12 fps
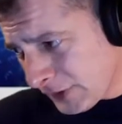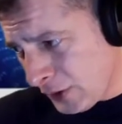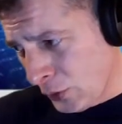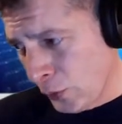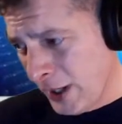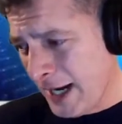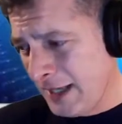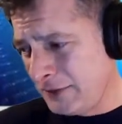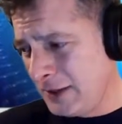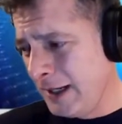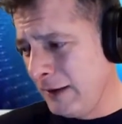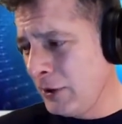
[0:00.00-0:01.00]
Whereas it
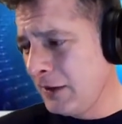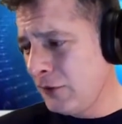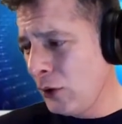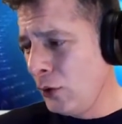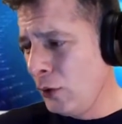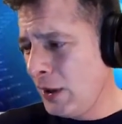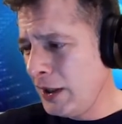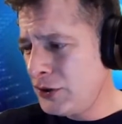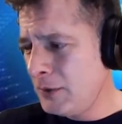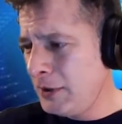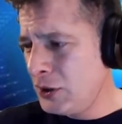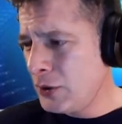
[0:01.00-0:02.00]
never gets old
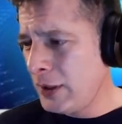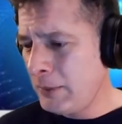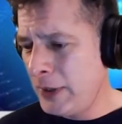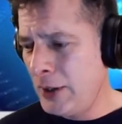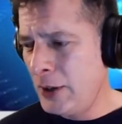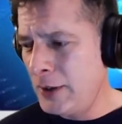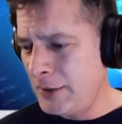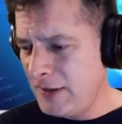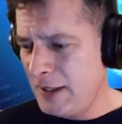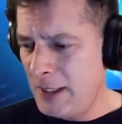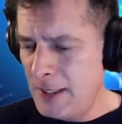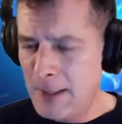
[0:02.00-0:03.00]
watching me drink beer and
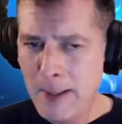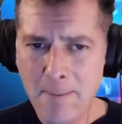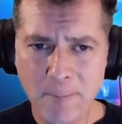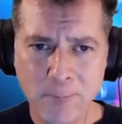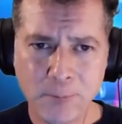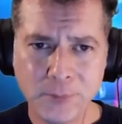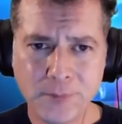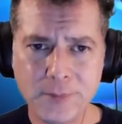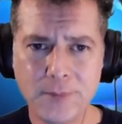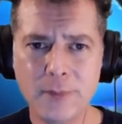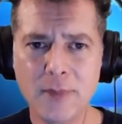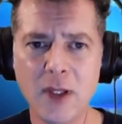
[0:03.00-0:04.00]
tea and
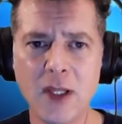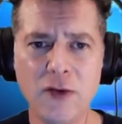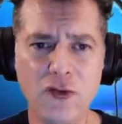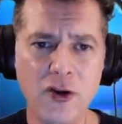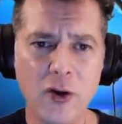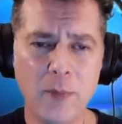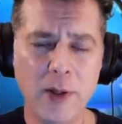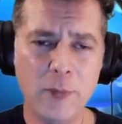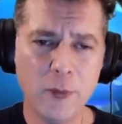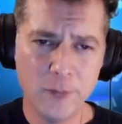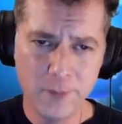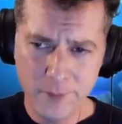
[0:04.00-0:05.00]
shit on people.